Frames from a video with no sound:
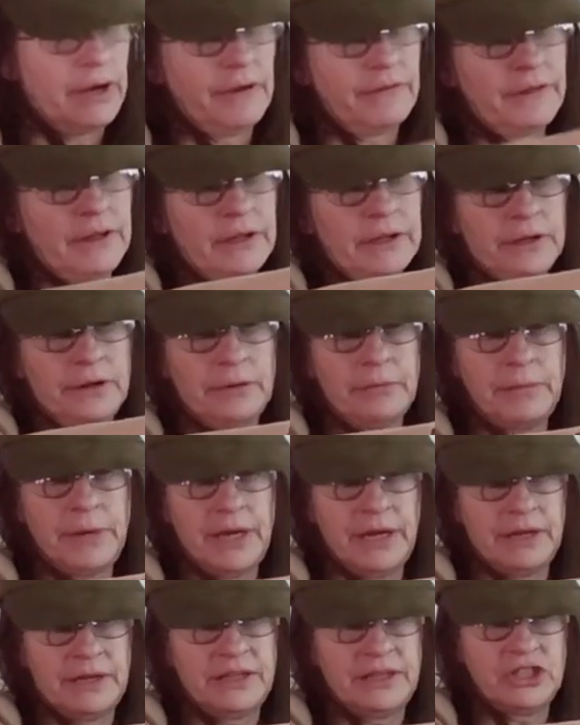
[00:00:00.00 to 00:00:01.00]
of The Little
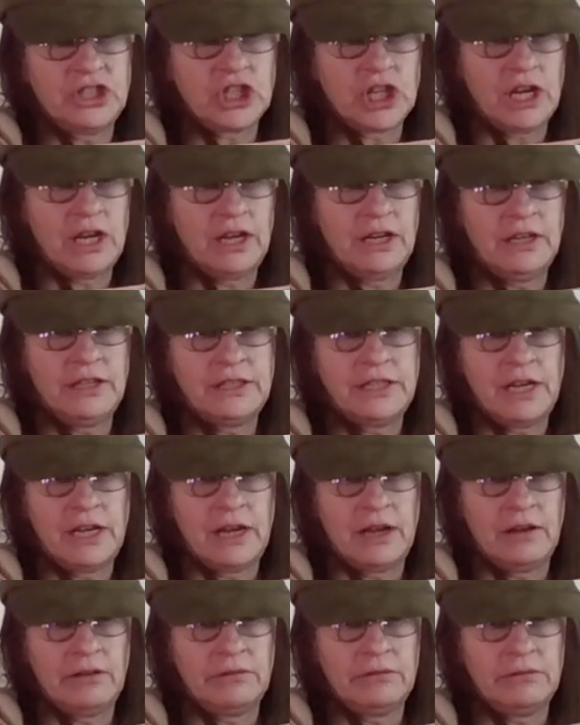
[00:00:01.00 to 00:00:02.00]
Man in
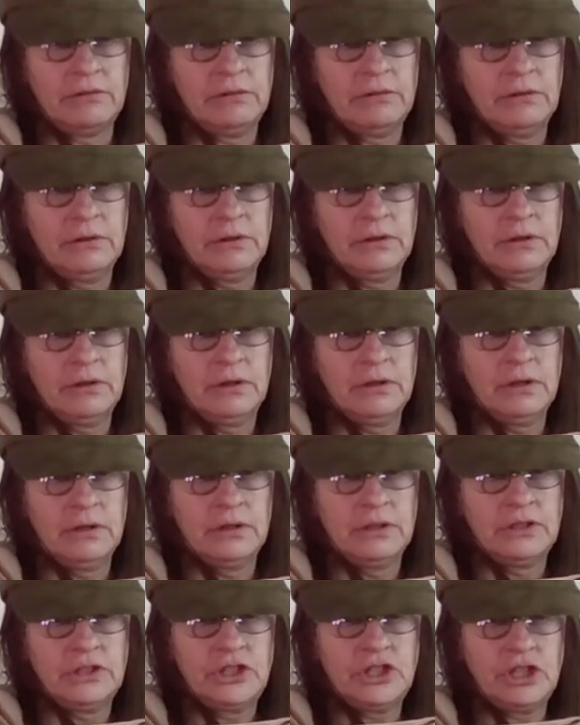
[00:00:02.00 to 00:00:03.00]
Chinatown.
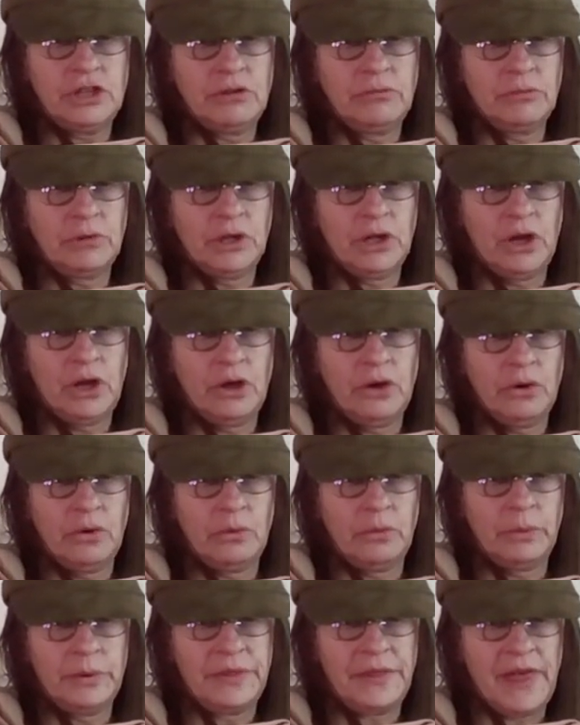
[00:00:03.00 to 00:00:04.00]
Jim
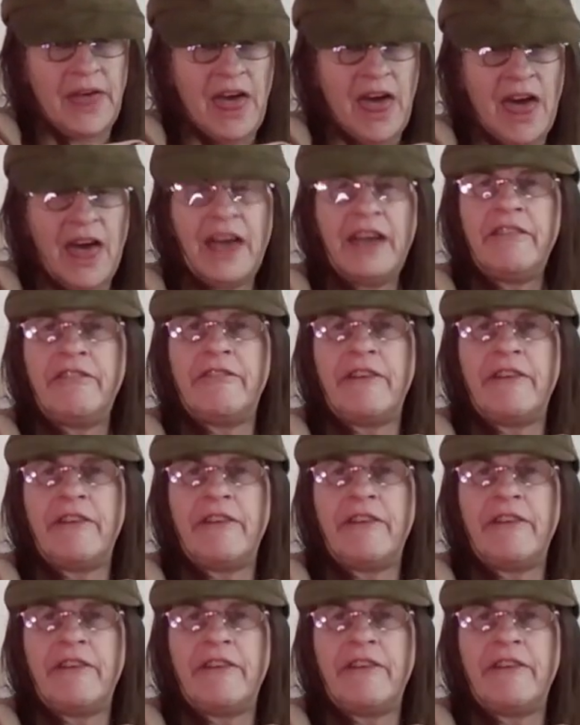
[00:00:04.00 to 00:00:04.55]
Lowe with the high